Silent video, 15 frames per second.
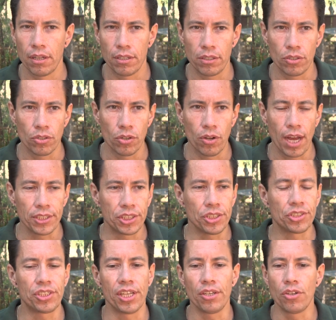I
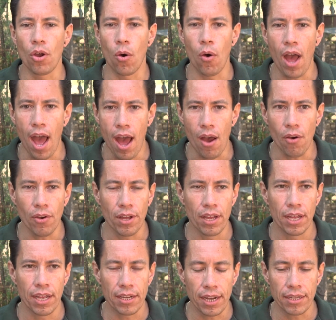just didn't know how,
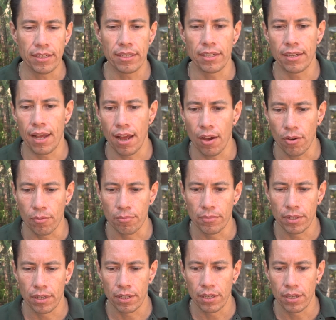and I needed help.
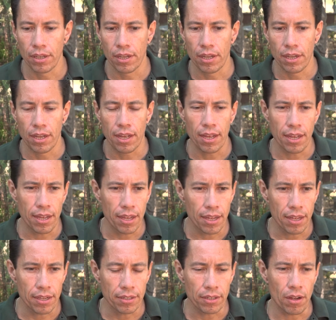
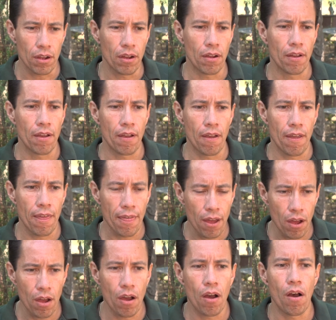And
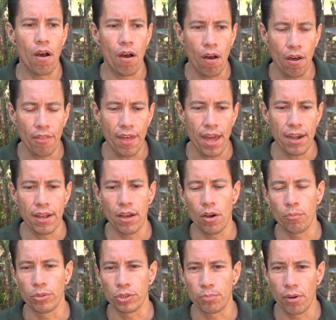all that
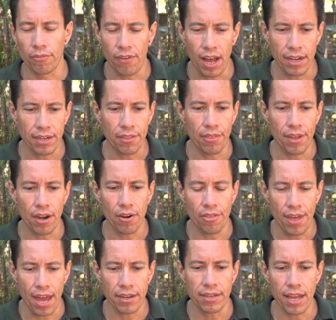help was provided there
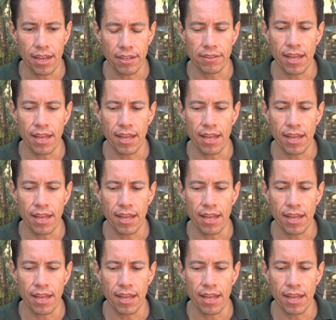that day in